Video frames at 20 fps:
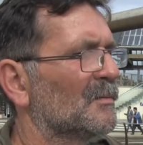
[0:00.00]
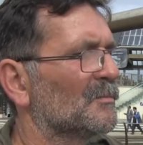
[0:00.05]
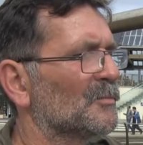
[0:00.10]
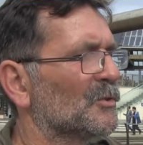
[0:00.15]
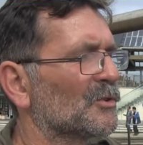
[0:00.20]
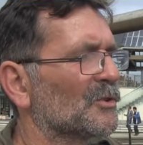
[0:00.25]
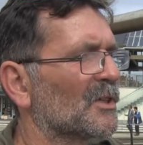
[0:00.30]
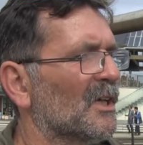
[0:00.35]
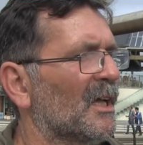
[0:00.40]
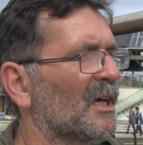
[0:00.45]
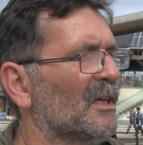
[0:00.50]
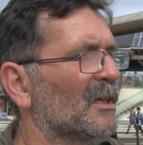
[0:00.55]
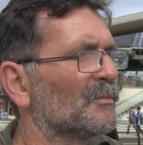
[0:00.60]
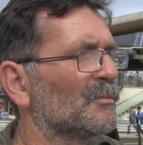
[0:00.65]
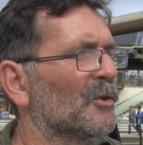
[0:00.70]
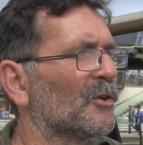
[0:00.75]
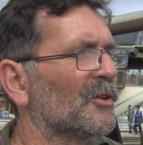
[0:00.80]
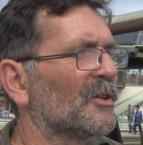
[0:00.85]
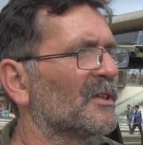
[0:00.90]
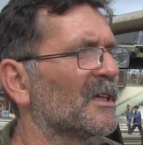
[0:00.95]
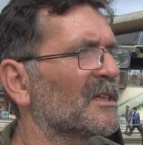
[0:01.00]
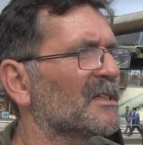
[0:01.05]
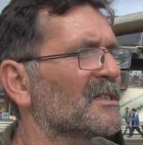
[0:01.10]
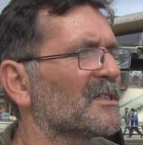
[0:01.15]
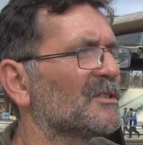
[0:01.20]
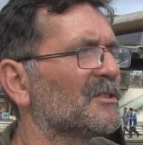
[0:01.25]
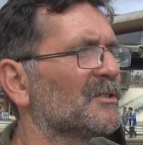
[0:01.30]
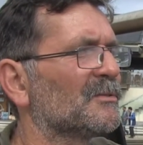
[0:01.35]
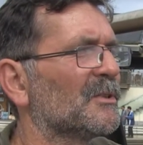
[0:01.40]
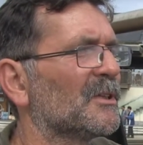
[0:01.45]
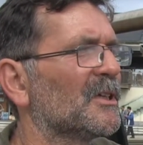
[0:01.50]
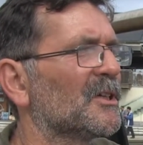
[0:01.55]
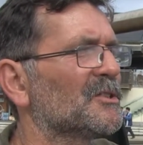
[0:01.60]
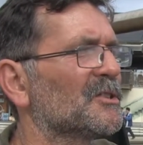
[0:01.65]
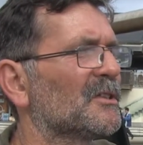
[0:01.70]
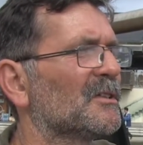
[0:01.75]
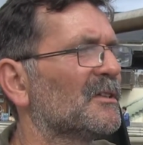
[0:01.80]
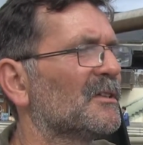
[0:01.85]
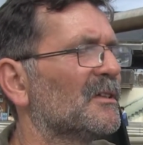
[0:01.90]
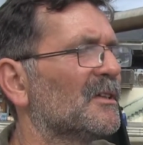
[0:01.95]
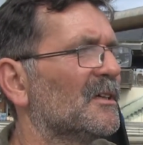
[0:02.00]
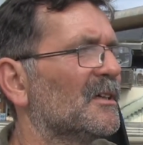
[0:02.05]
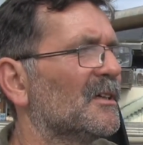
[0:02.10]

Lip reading: I'm just glad I'm not in that situation,